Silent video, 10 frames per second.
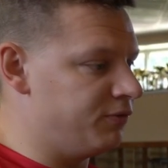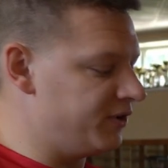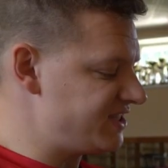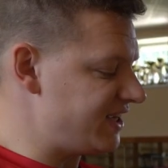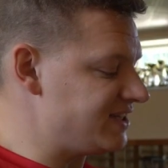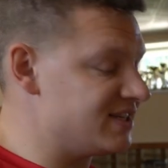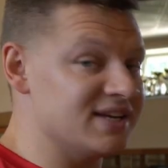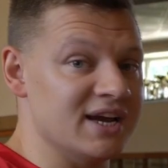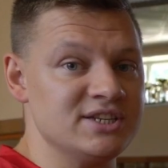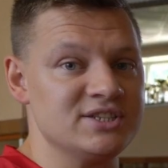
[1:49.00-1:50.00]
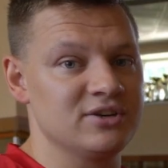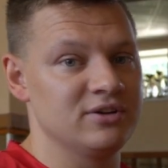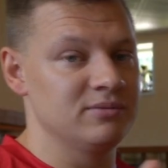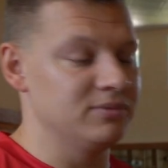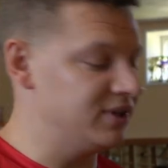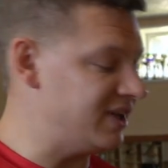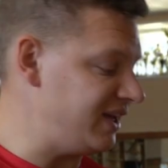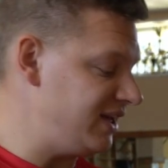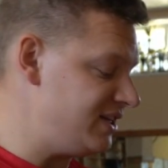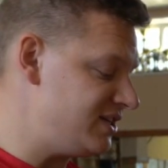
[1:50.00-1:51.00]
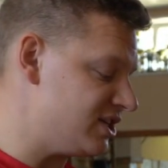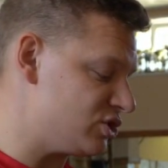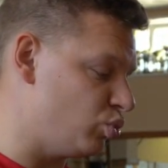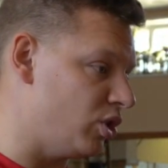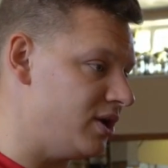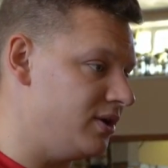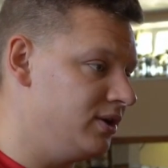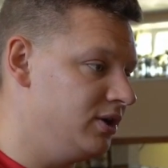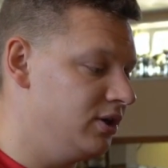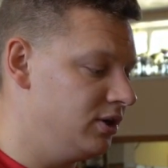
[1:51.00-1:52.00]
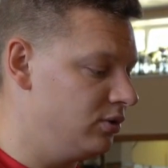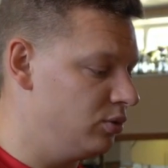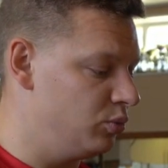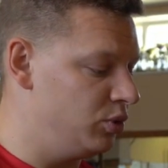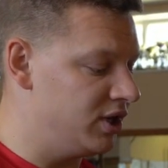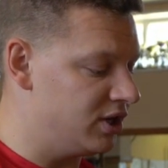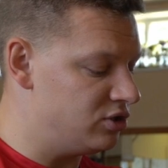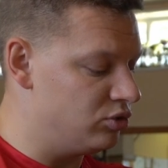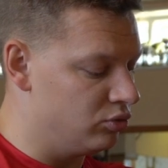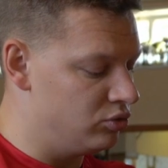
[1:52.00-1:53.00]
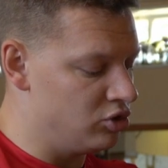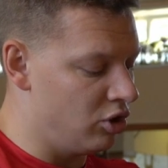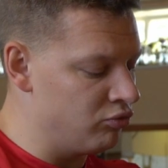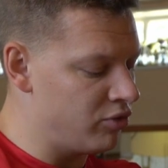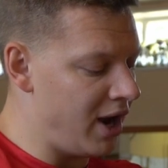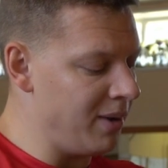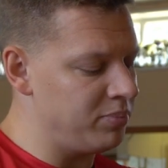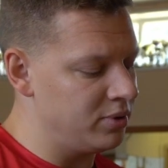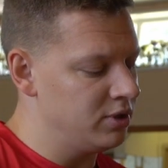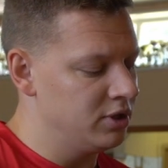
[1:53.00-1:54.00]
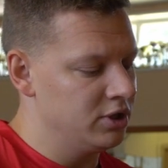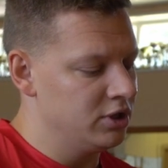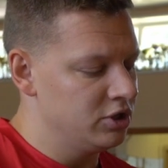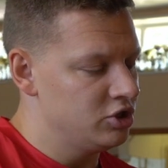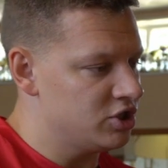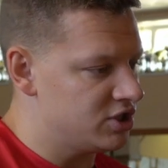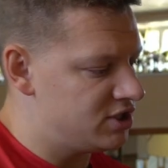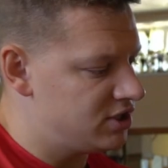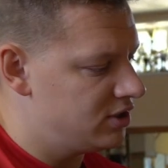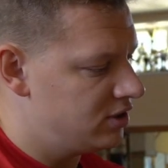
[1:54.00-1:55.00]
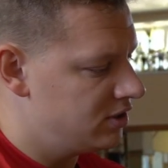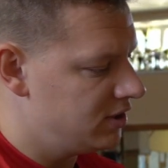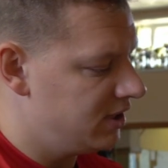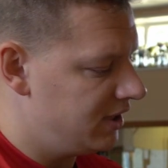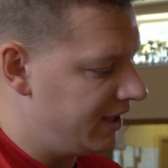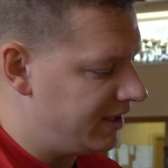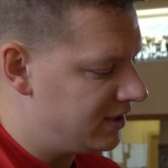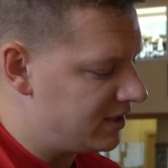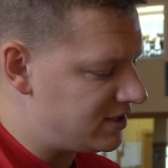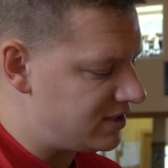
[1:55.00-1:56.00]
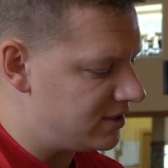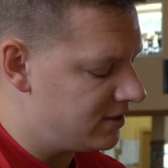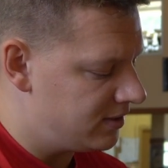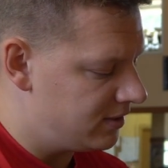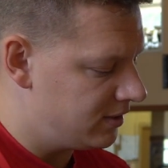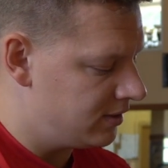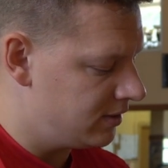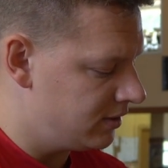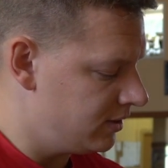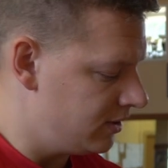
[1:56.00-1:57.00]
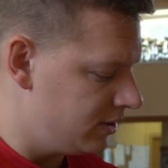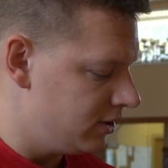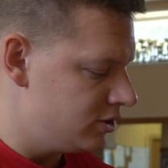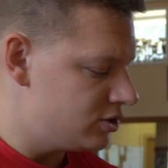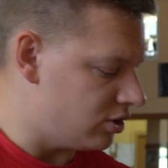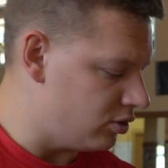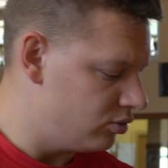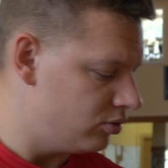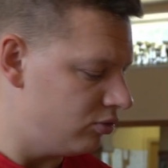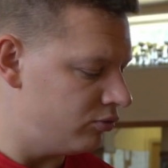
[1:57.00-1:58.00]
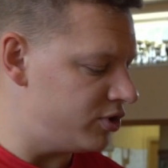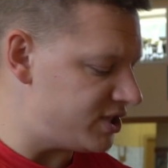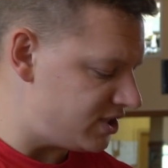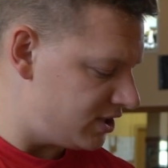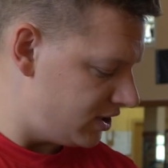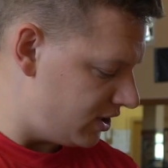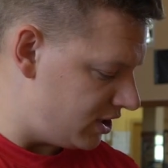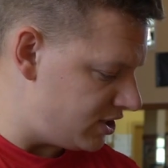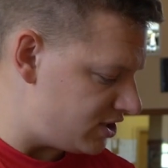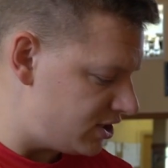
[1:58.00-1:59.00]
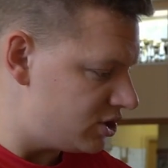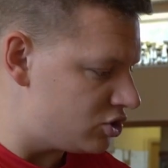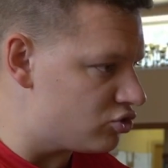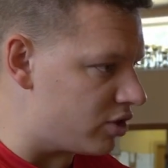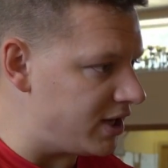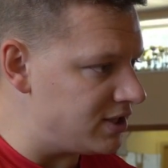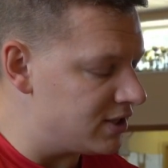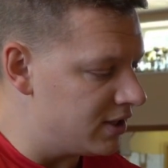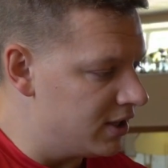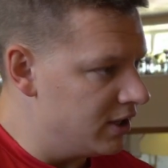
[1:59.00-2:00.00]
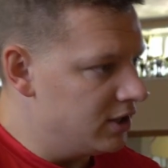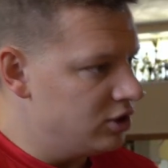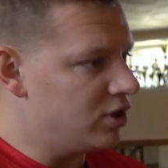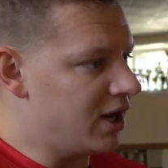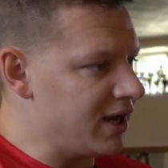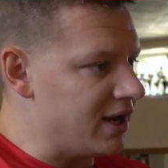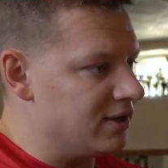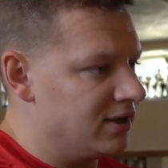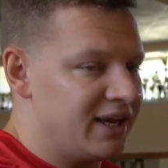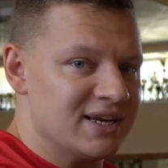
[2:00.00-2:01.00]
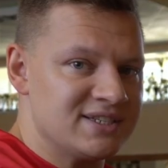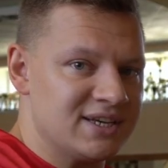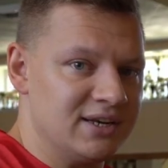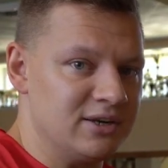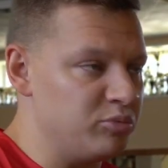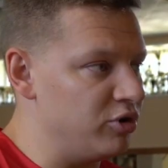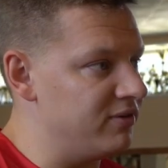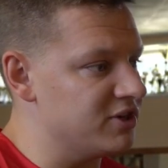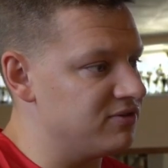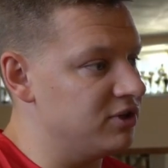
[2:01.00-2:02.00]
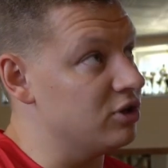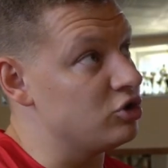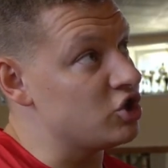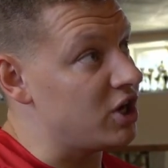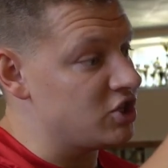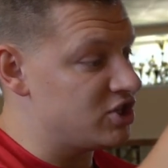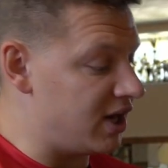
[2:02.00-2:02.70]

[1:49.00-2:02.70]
first exercise, the easiest one. We're gonna do no wrap, just like this. So wrist is straight. You, again, like I said in a previous video, change the